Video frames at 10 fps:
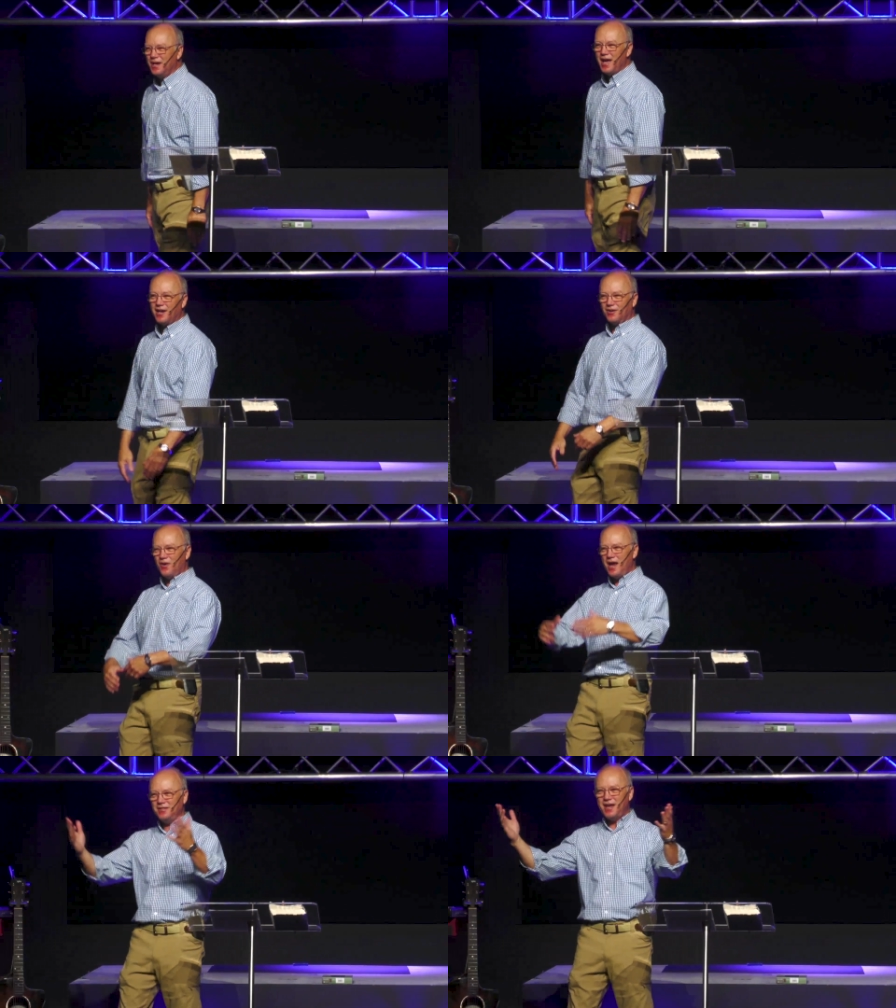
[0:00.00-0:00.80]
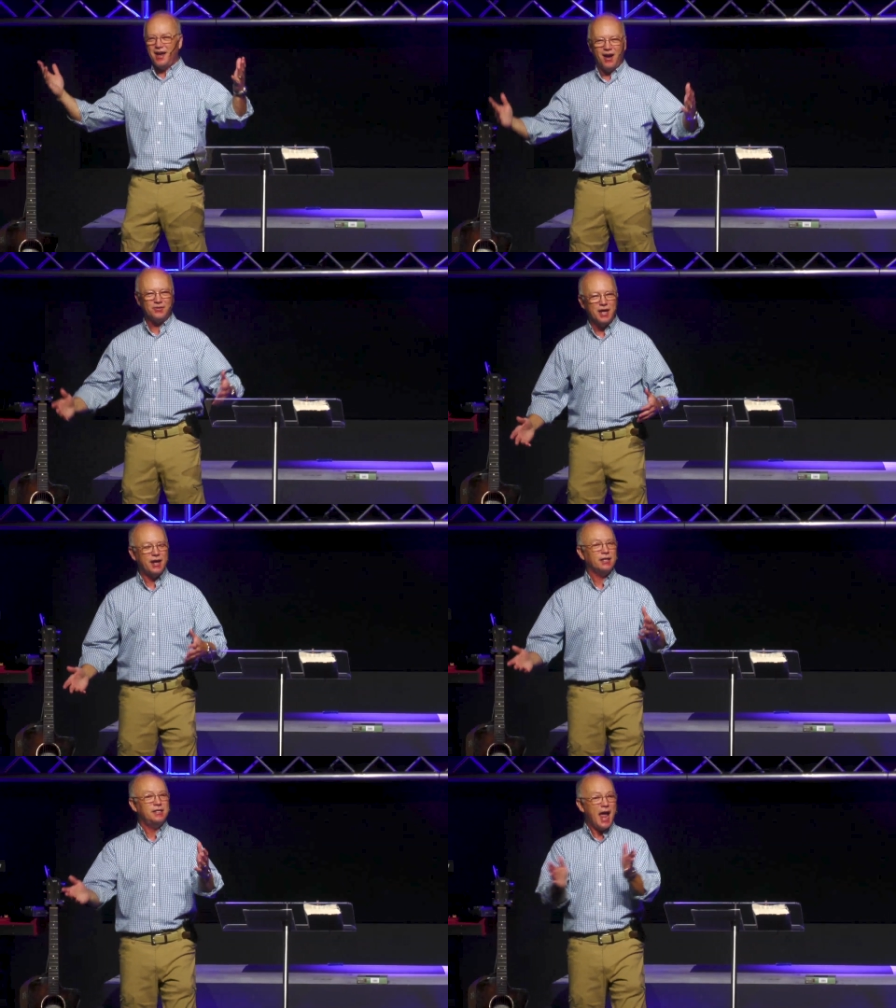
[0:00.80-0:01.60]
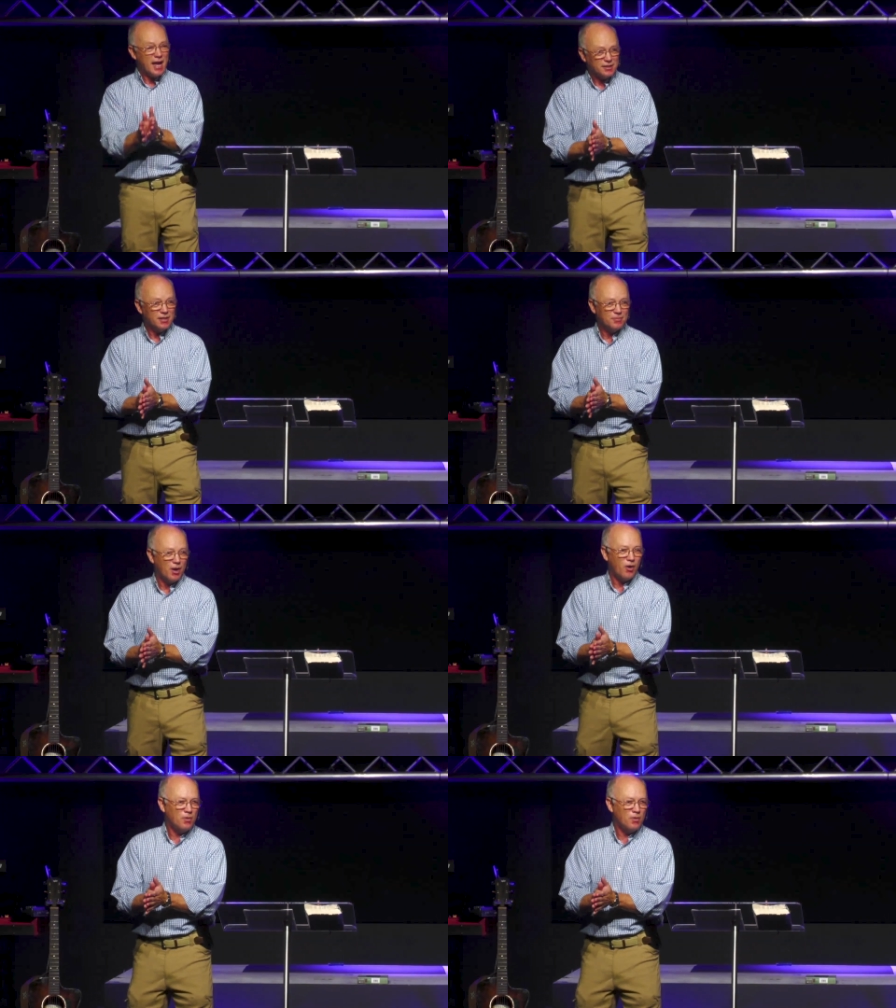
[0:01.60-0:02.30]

had a great day all day. And Dad come home,